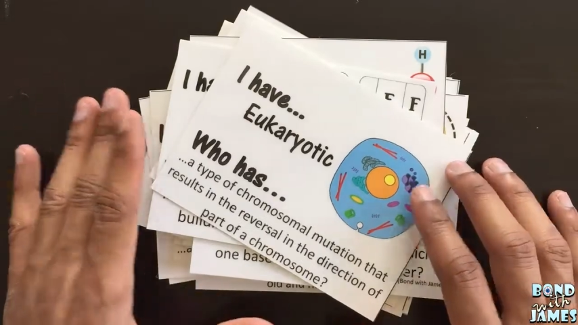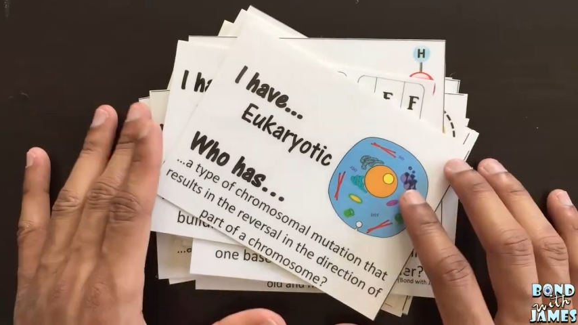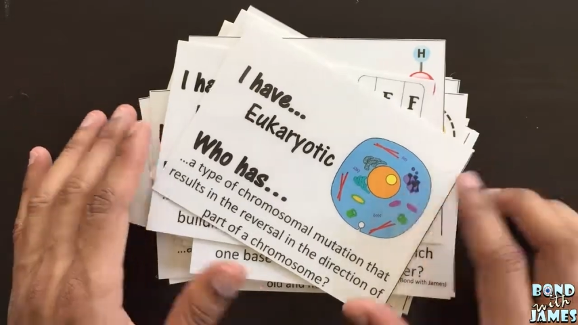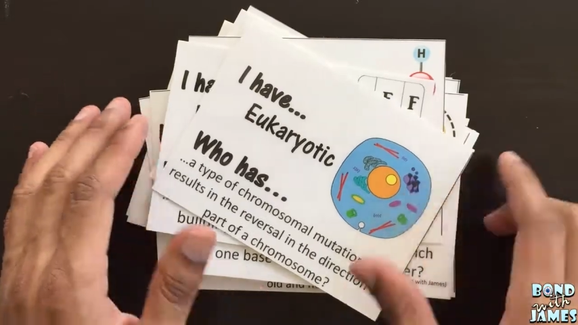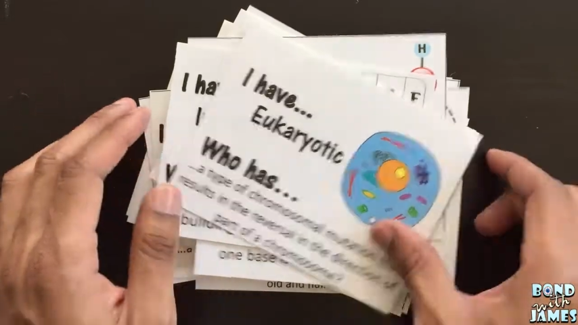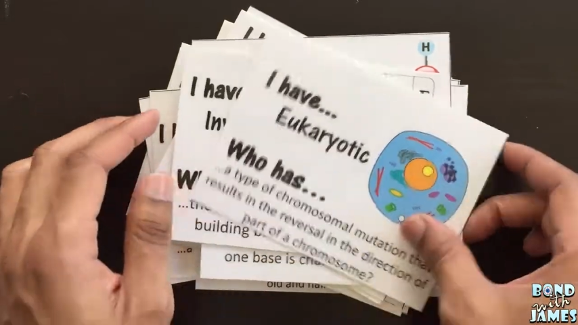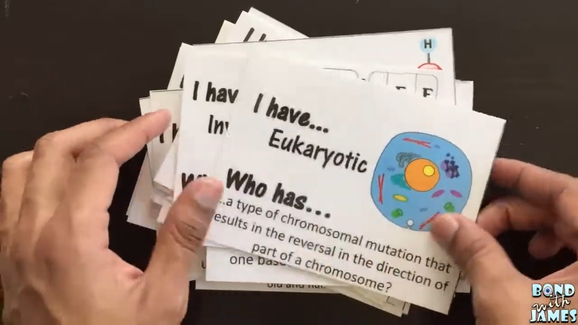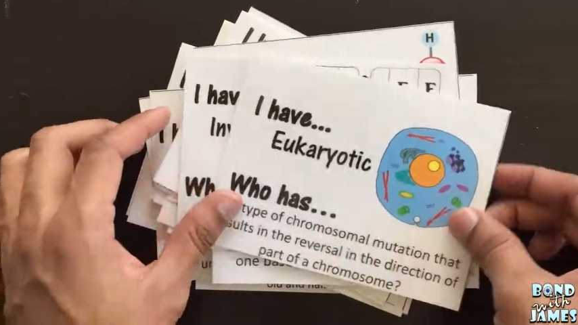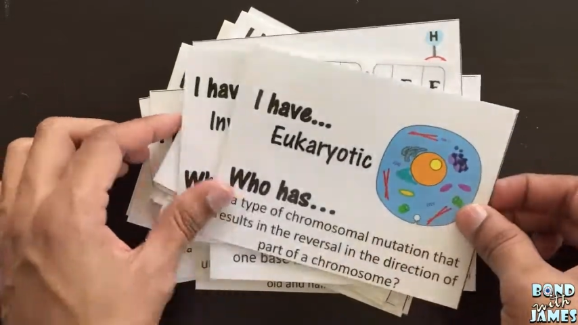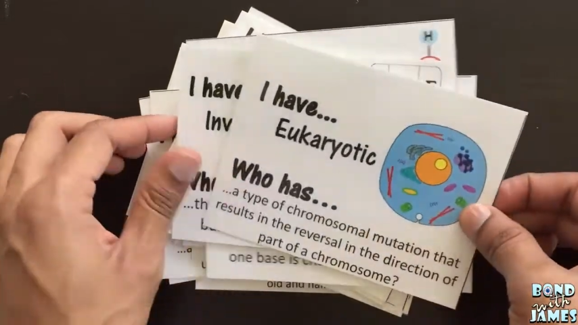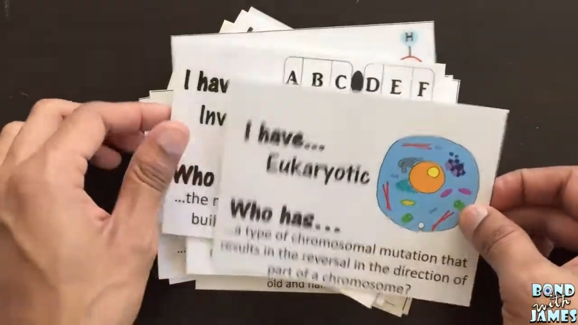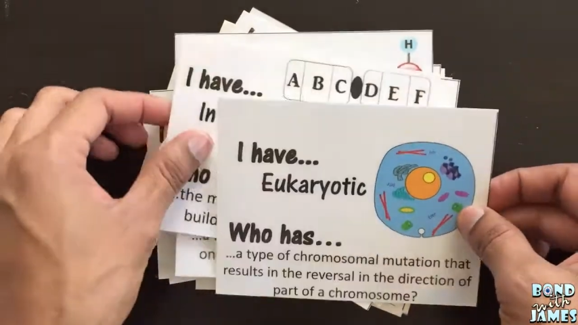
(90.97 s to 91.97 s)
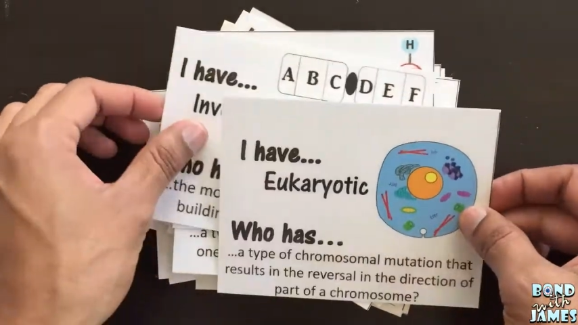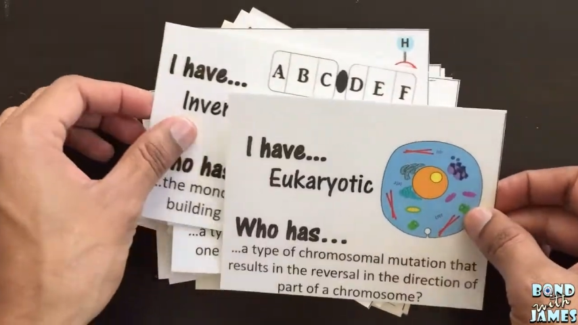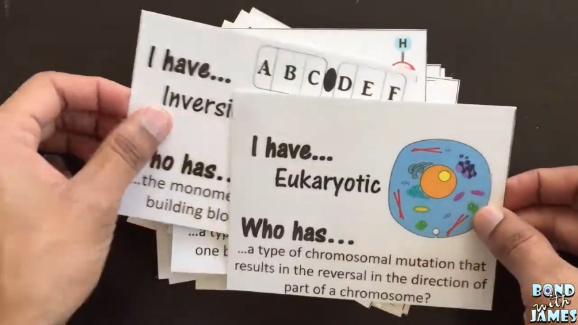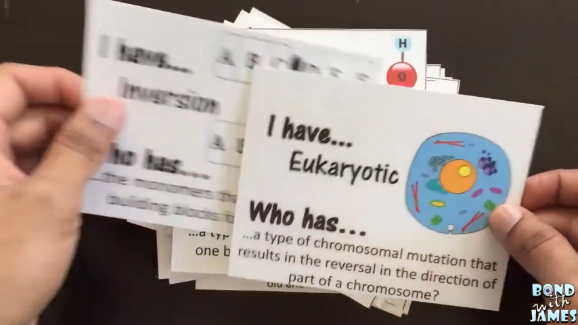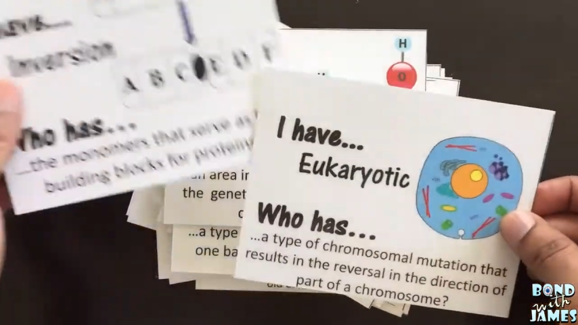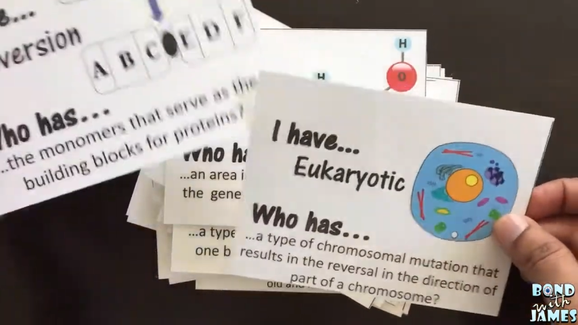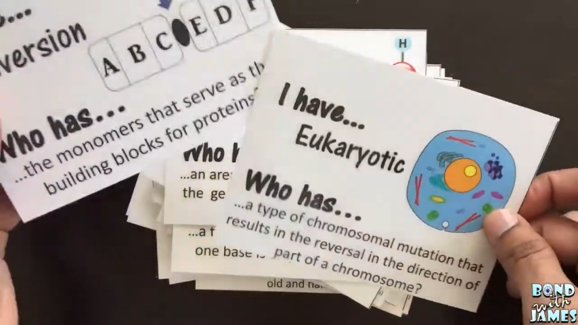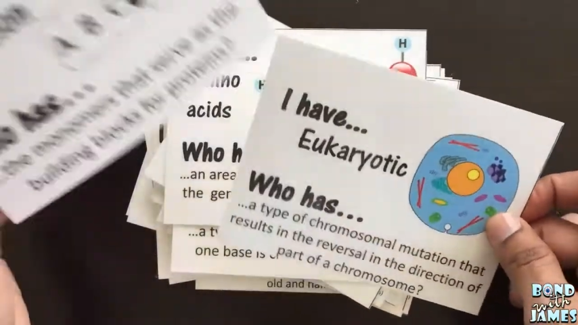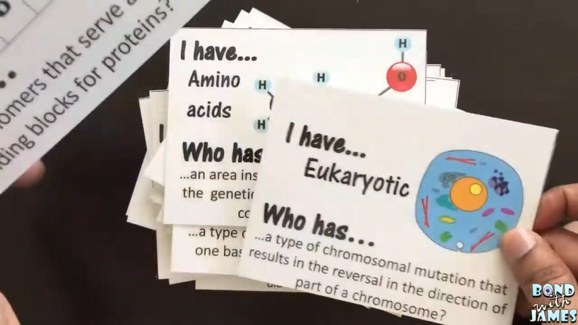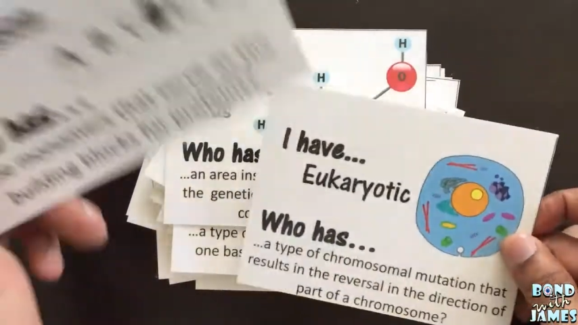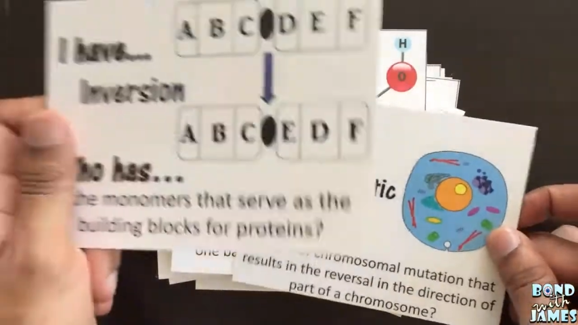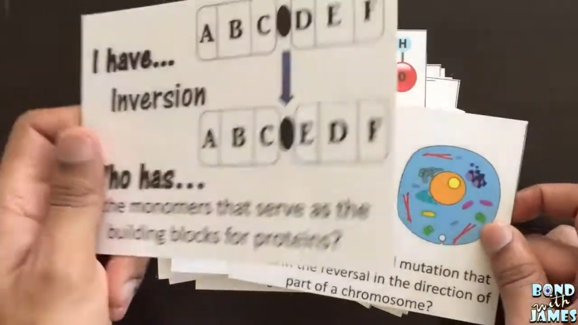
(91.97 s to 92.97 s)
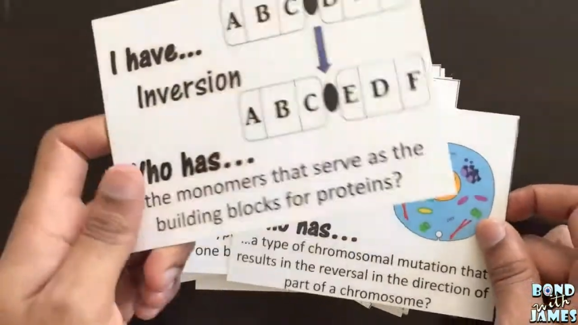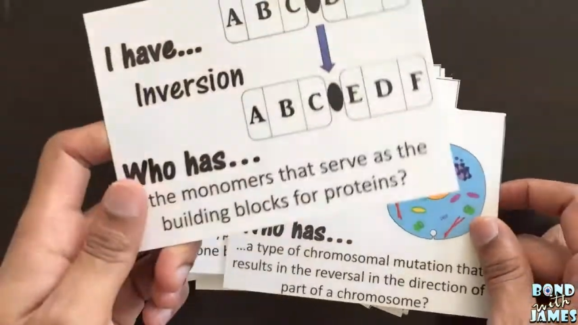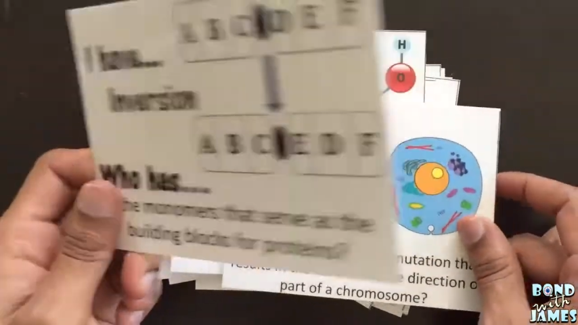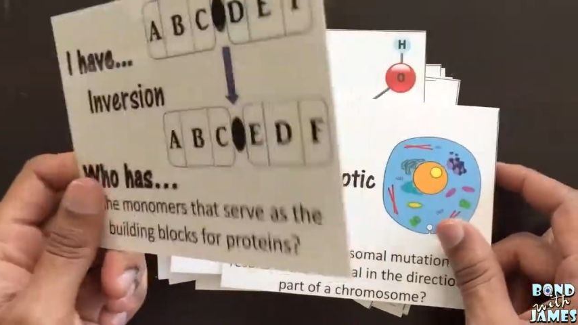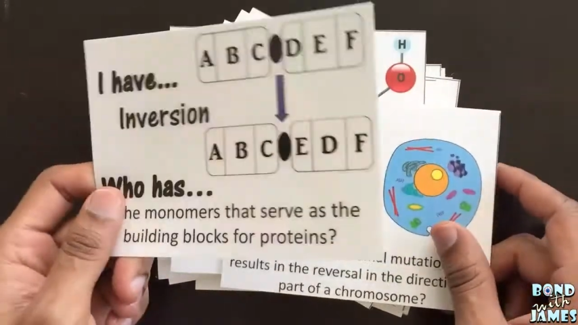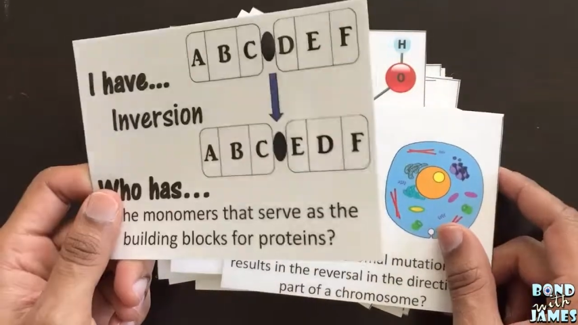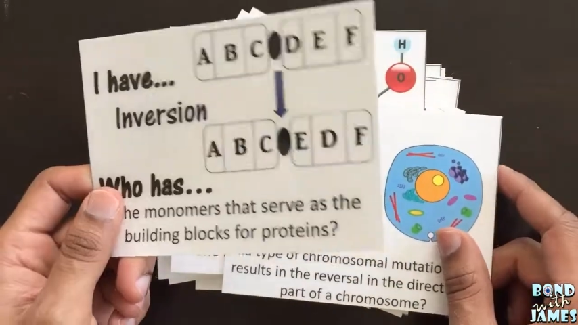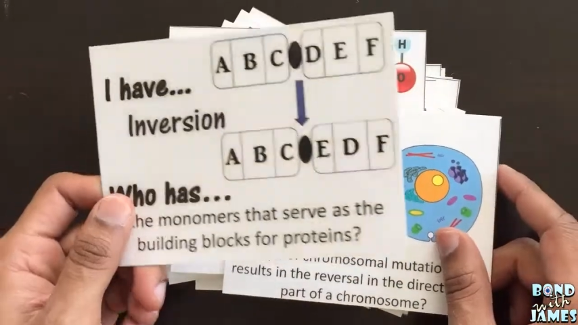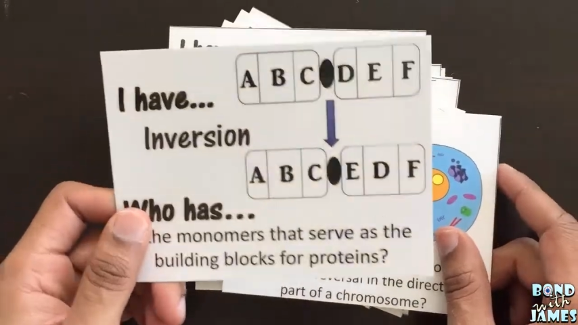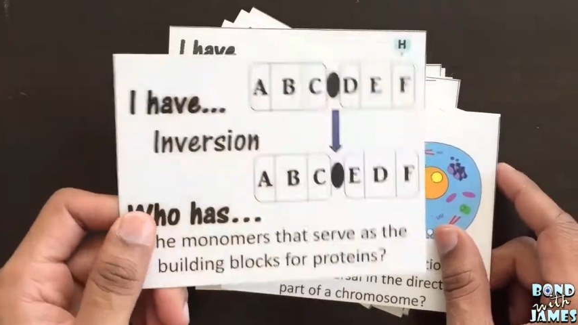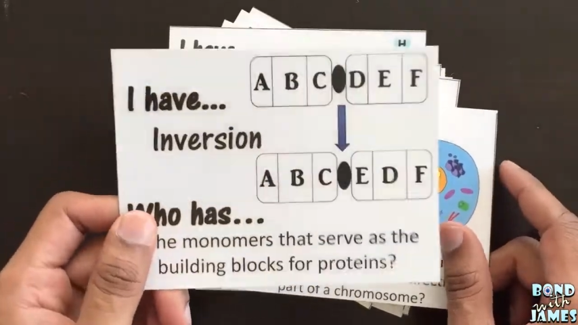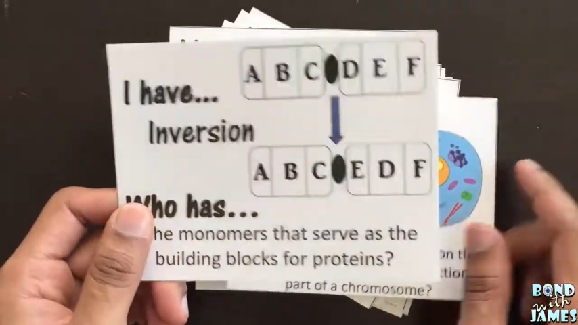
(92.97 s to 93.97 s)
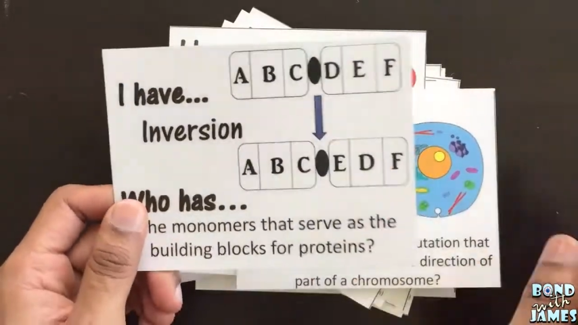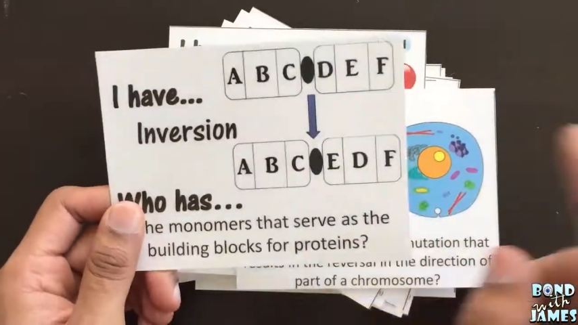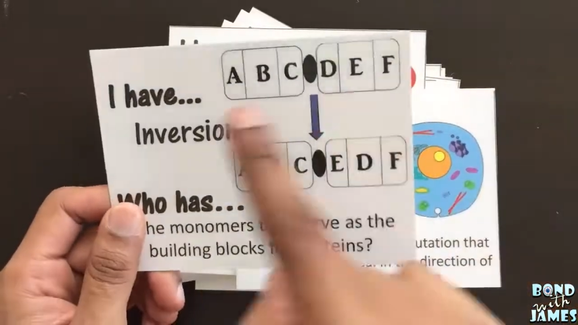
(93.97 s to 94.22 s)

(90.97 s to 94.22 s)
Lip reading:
[unreadable: no face in view]